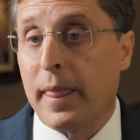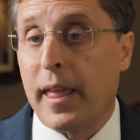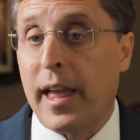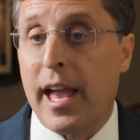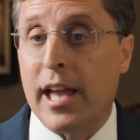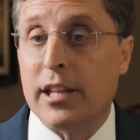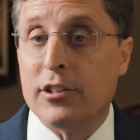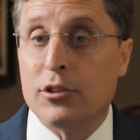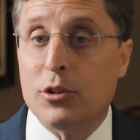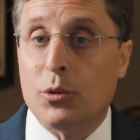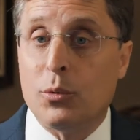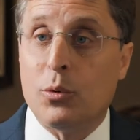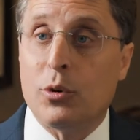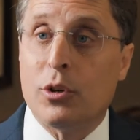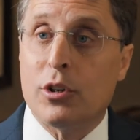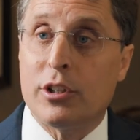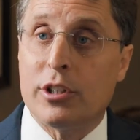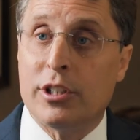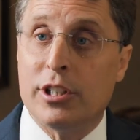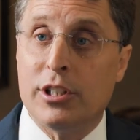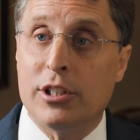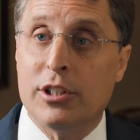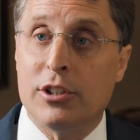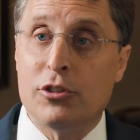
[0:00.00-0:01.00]
and to
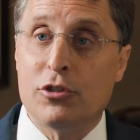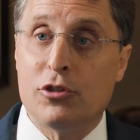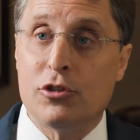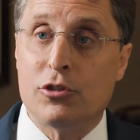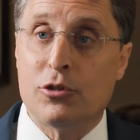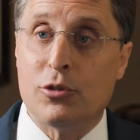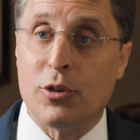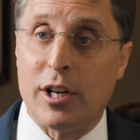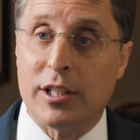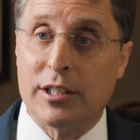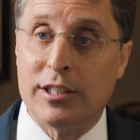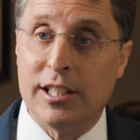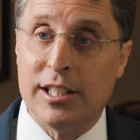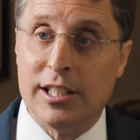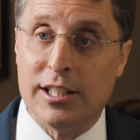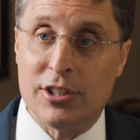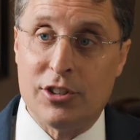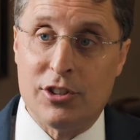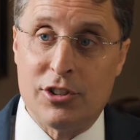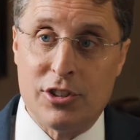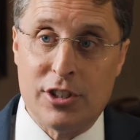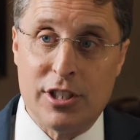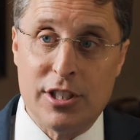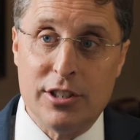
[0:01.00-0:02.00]
work in constructing a
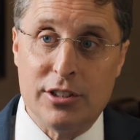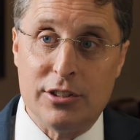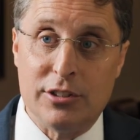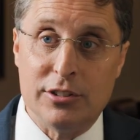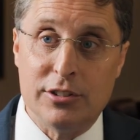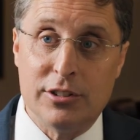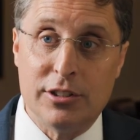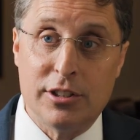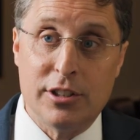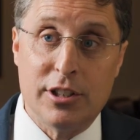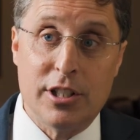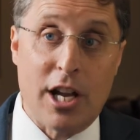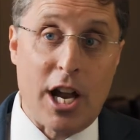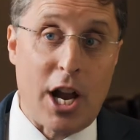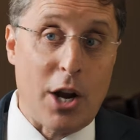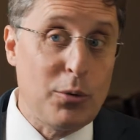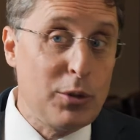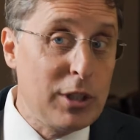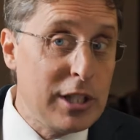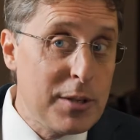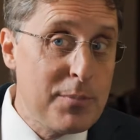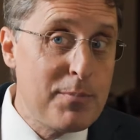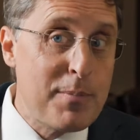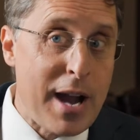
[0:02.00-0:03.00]
shield a
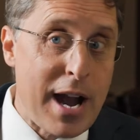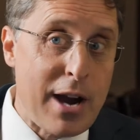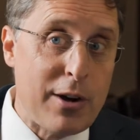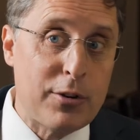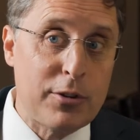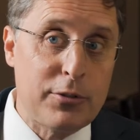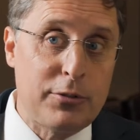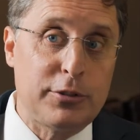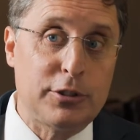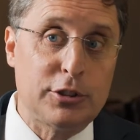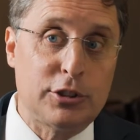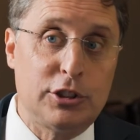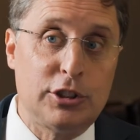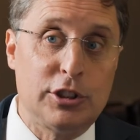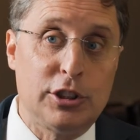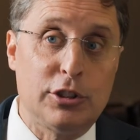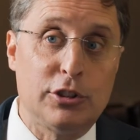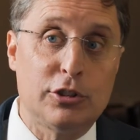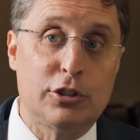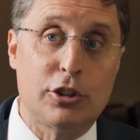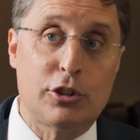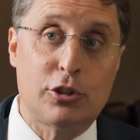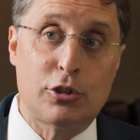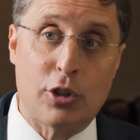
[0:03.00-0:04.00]
really powerful
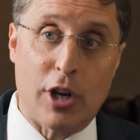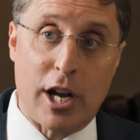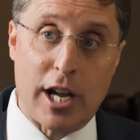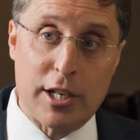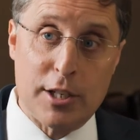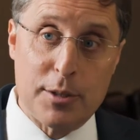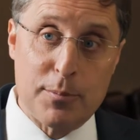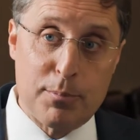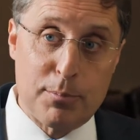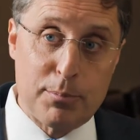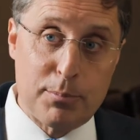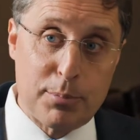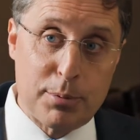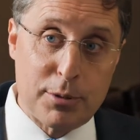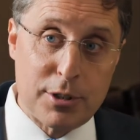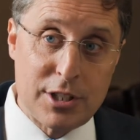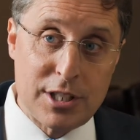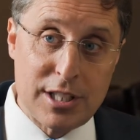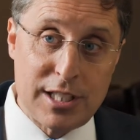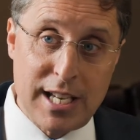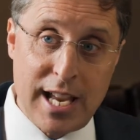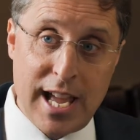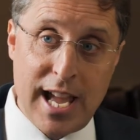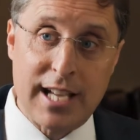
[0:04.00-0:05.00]
shield to try to
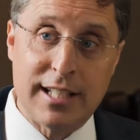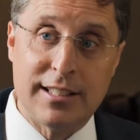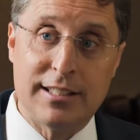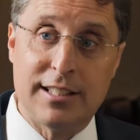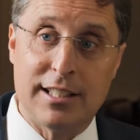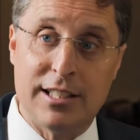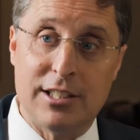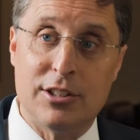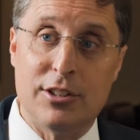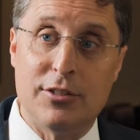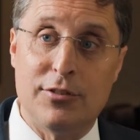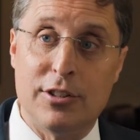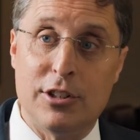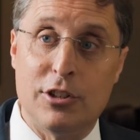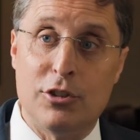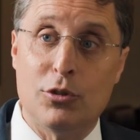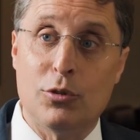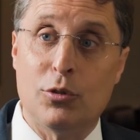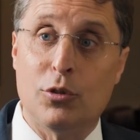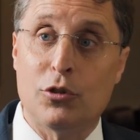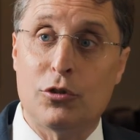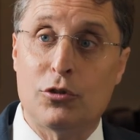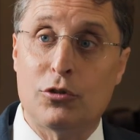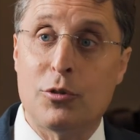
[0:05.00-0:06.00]
protect
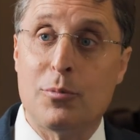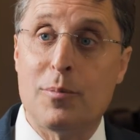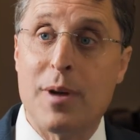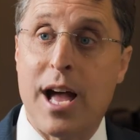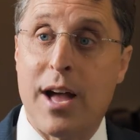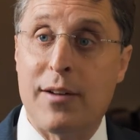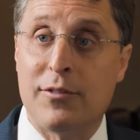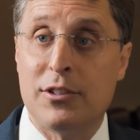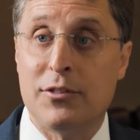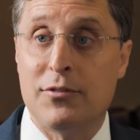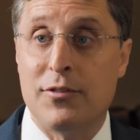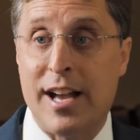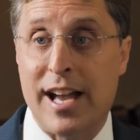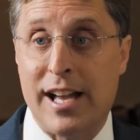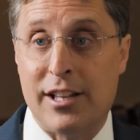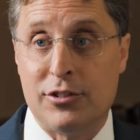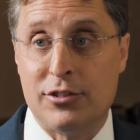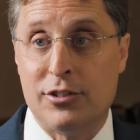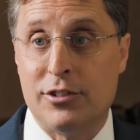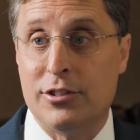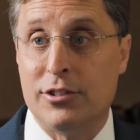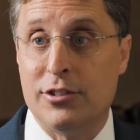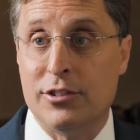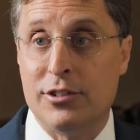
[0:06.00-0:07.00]
individuals from having
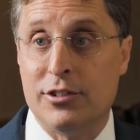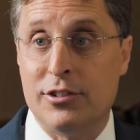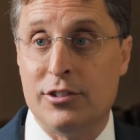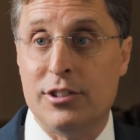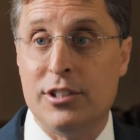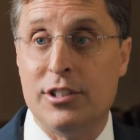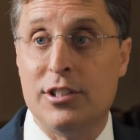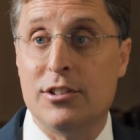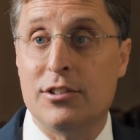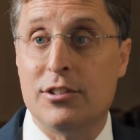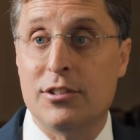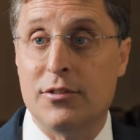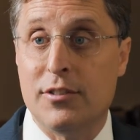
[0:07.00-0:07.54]
vascular disease